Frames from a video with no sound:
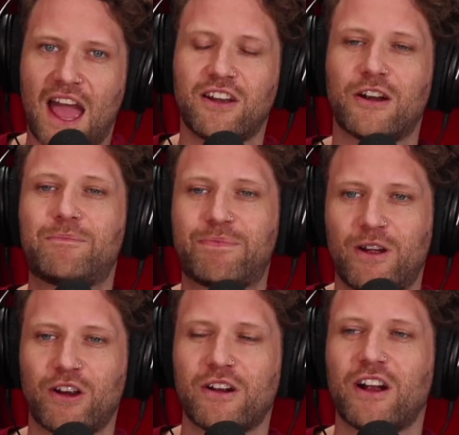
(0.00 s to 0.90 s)
And
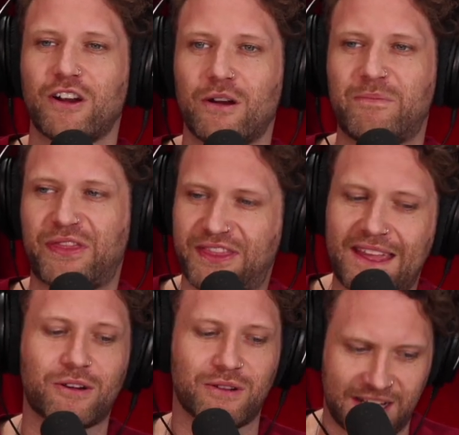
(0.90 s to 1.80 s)
her
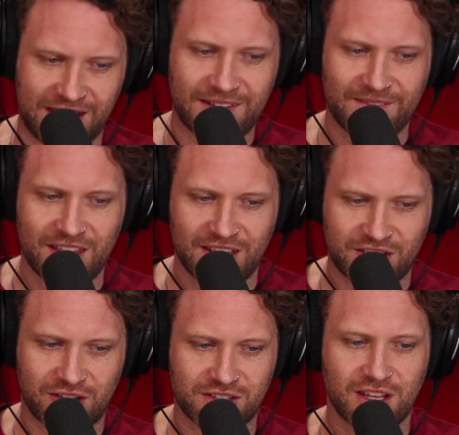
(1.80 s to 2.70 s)
theory...
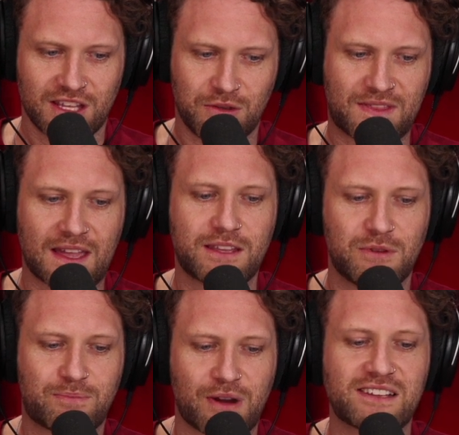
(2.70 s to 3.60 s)
She goes, you would think that
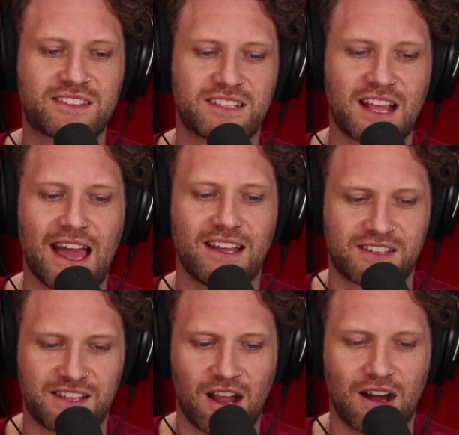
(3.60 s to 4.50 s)
with prices as high
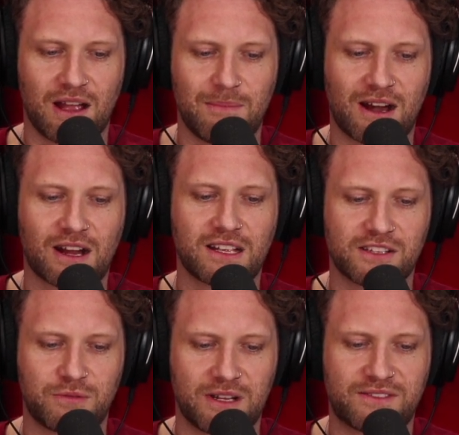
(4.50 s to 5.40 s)
as they are,
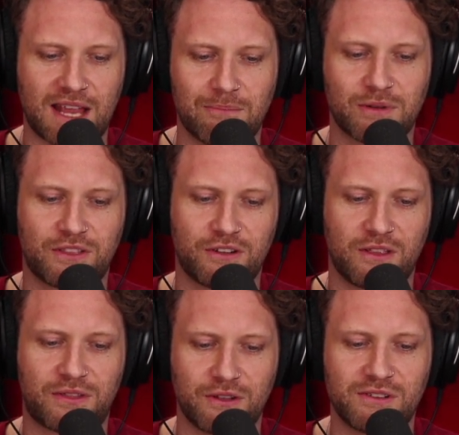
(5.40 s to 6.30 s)
Americans would have tempered their
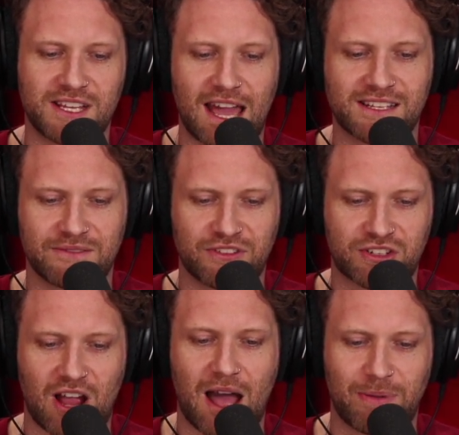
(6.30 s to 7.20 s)
enthusiasm for
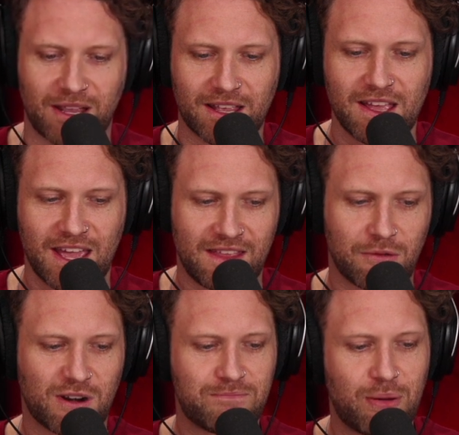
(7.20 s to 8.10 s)
shopping and they
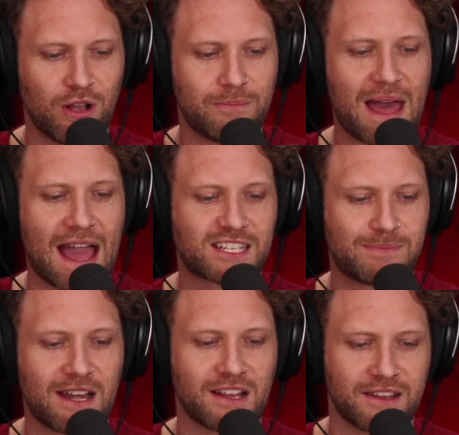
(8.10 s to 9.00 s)
would have pulled back
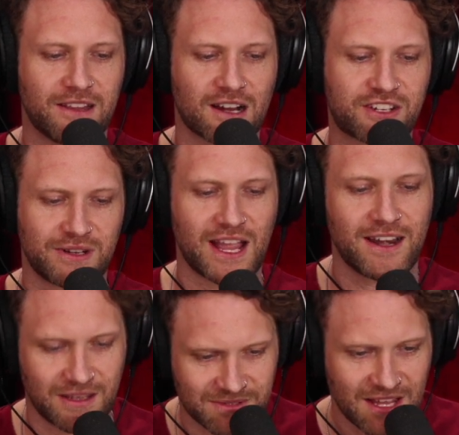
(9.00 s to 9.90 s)
spending on luxury
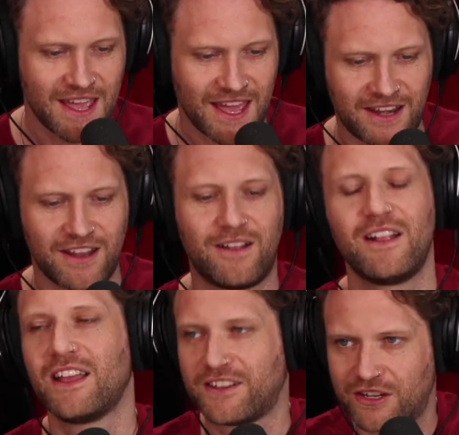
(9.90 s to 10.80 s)
items. And
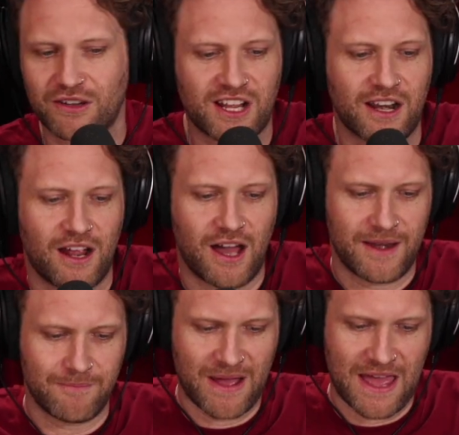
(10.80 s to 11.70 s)
she goes on and
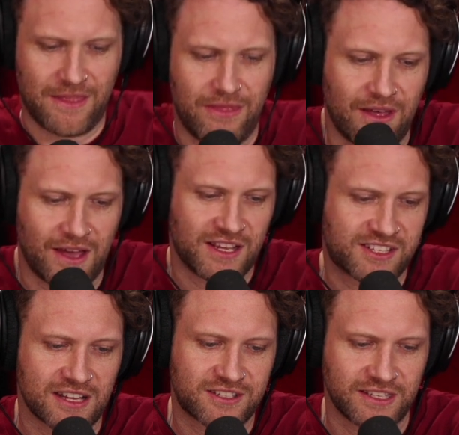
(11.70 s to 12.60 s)
on, but
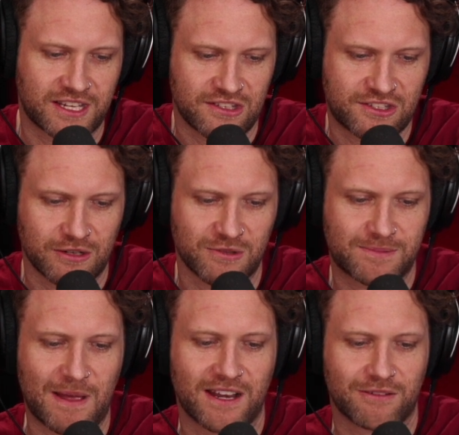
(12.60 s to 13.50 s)
essentially consumer
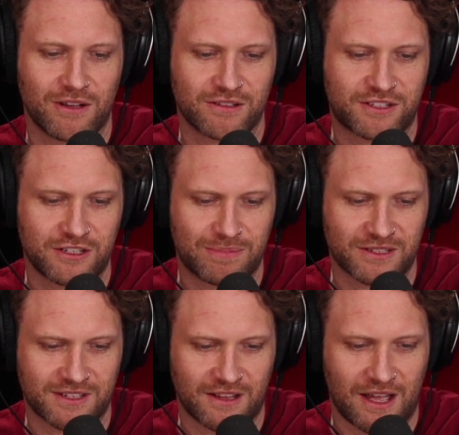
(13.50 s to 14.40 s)
spending rose
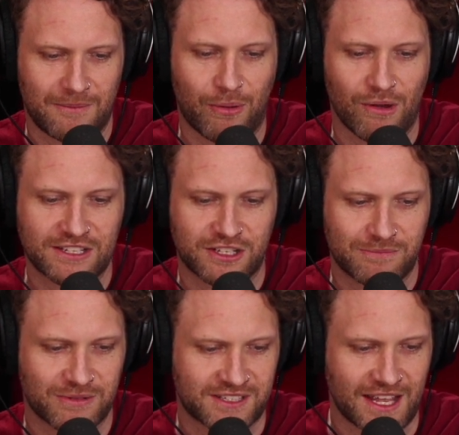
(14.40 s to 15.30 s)

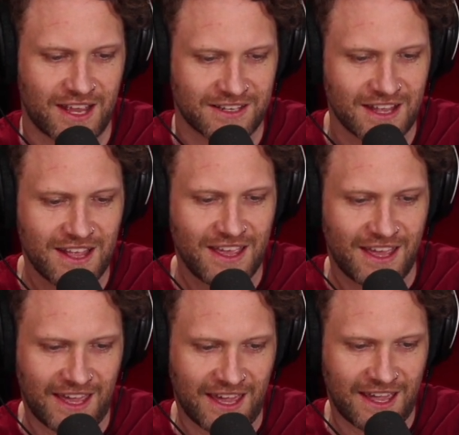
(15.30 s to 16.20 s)
2.2%
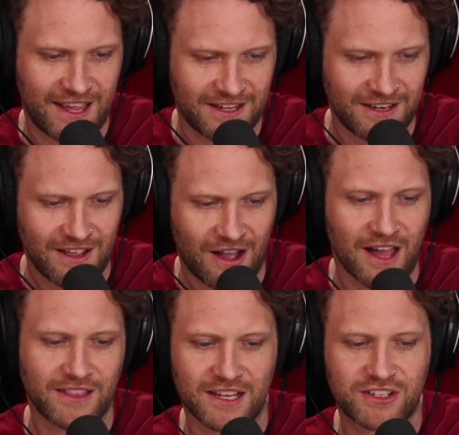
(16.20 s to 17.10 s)
and
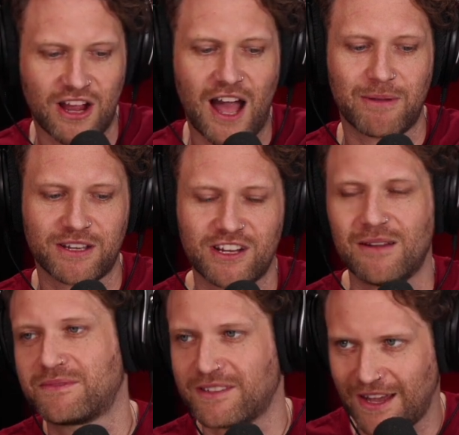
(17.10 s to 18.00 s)
online shopping
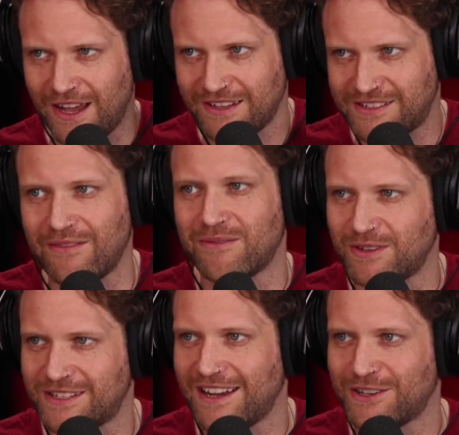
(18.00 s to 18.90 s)
jumped
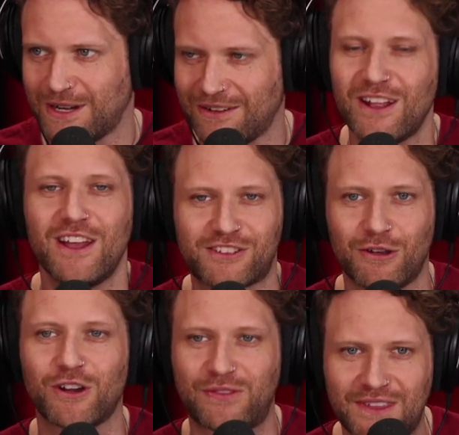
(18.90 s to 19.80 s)
7% or whatever.
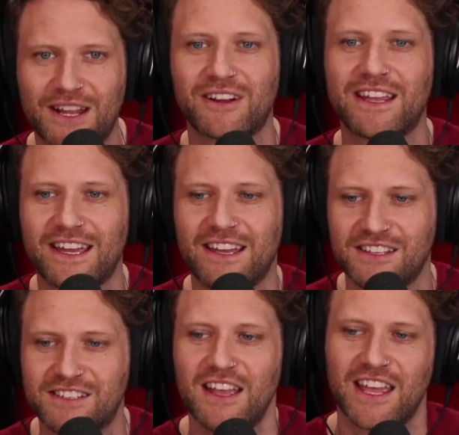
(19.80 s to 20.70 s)
So her theory
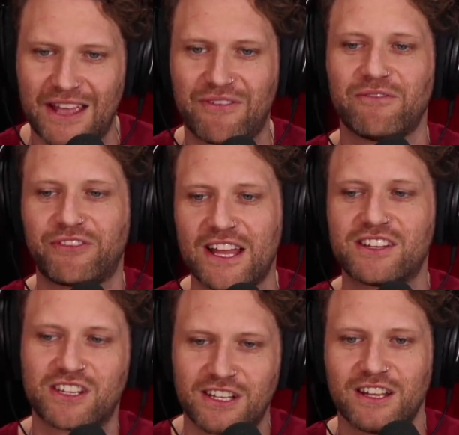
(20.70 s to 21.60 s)
is
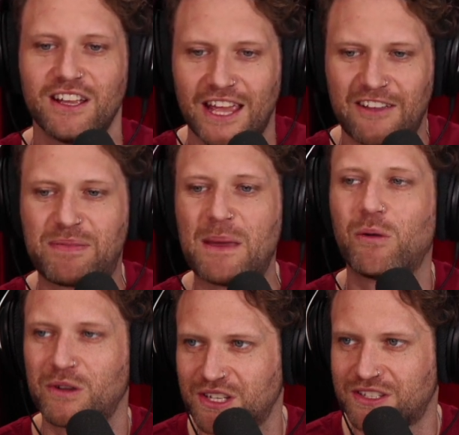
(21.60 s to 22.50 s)
if
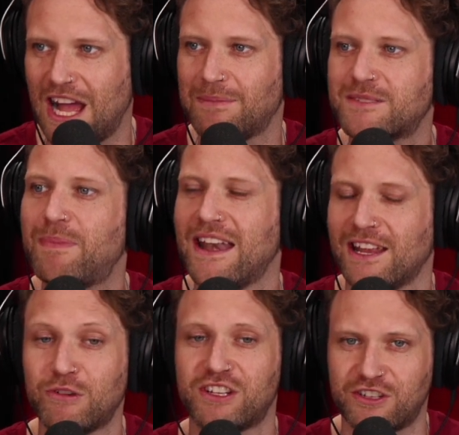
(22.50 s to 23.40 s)
people would just stop
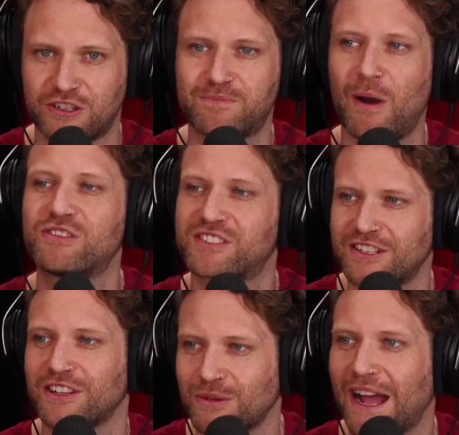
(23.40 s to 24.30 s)
spending, which is they're supposed to
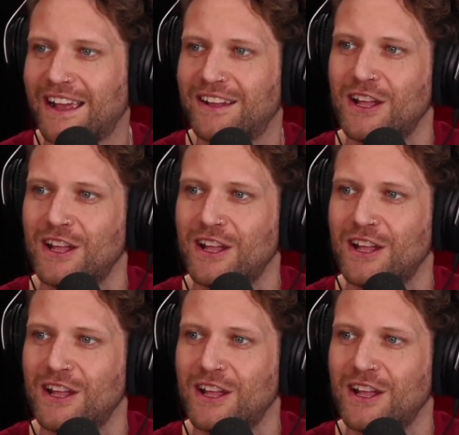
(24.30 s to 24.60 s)
do, right?